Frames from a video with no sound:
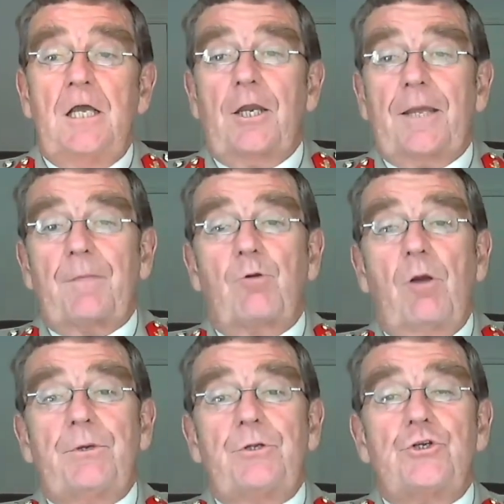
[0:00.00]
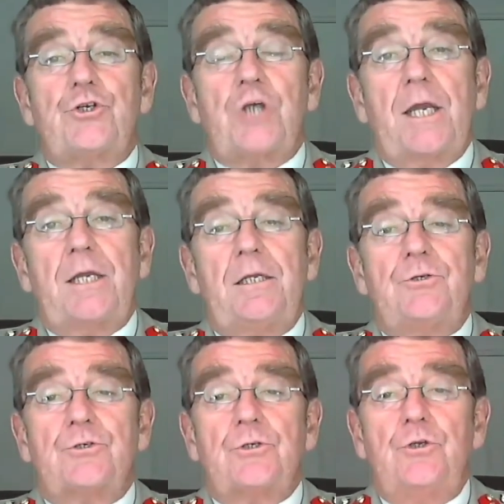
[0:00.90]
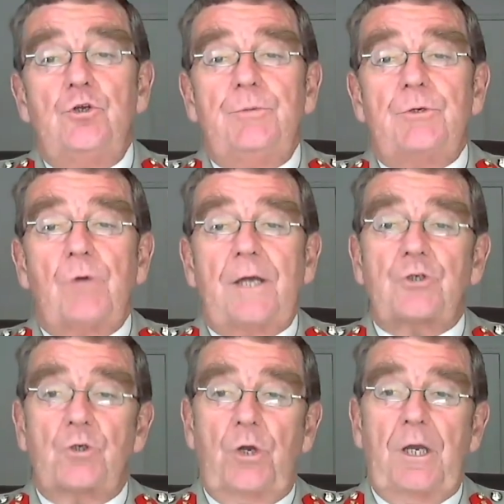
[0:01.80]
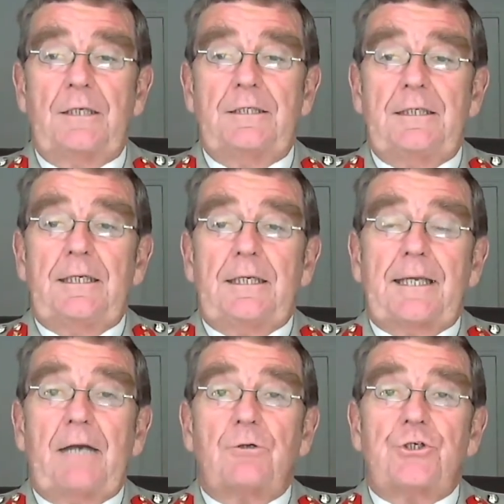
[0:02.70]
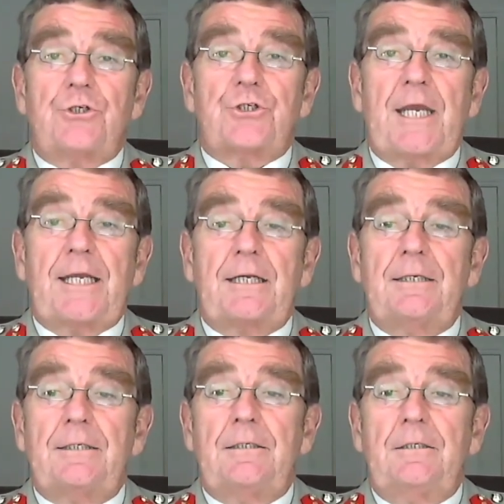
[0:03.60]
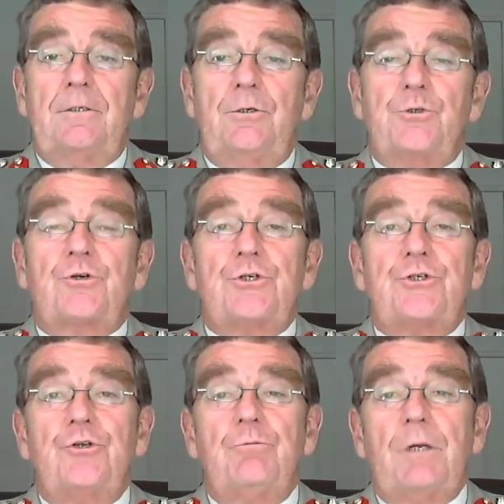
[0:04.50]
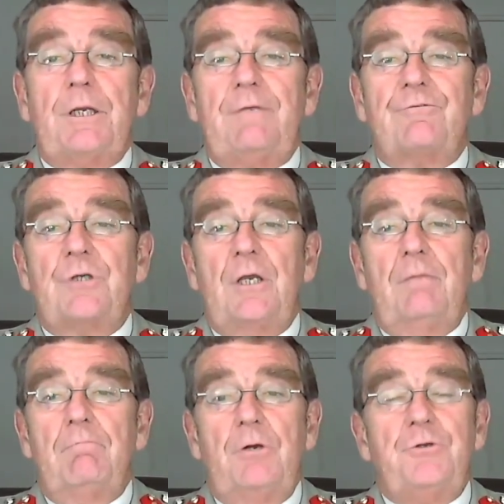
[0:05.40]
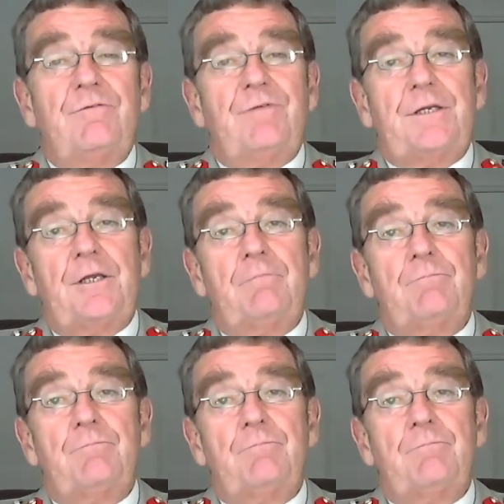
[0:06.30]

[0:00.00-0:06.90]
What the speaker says: Like the prominent Chinese human rights lawyer, Gao Shisheng, whose Christian beliefs motivate him to